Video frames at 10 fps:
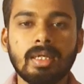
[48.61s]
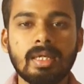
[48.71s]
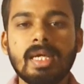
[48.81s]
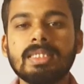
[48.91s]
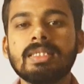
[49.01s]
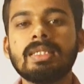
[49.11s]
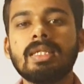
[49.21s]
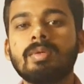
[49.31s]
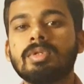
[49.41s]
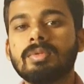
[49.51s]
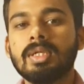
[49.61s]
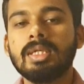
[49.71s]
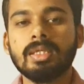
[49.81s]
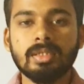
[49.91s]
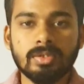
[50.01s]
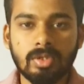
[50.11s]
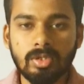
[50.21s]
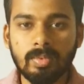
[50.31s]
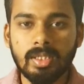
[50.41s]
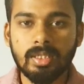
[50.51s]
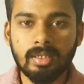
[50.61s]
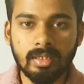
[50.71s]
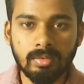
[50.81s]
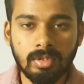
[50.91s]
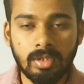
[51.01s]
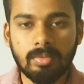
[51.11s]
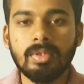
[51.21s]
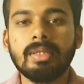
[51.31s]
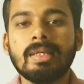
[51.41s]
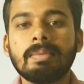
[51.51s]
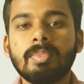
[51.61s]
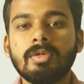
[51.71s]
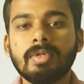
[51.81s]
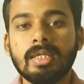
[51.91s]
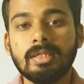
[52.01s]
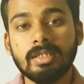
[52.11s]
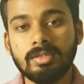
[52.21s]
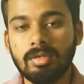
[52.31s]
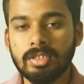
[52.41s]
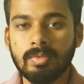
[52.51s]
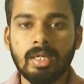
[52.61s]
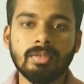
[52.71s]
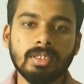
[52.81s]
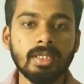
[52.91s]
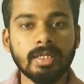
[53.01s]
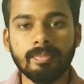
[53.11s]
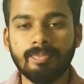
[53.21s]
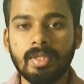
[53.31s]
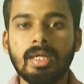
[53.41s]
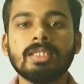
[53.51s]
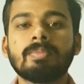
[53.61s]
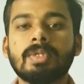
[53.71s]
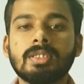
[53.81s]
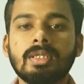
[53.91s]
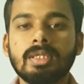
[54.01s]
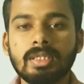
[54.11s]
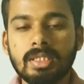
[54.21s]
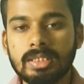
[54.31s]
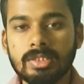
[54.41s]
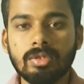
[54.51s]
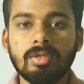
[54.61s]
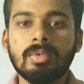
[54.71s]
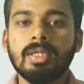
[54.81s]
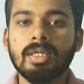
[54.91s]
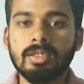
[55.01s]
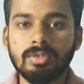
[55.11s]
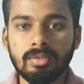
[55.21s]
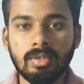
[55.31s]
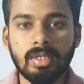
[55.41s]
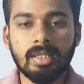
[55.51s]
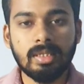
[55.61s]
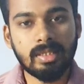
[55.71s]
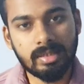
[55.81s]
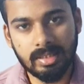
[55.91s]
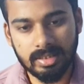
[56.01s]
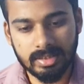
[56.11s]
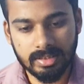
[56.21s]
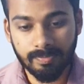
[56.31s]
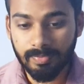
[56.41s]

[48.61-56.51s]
Gases in liquids other solubility now with the help of Henry's laws we have studied. As pressure increases, solubility also increases.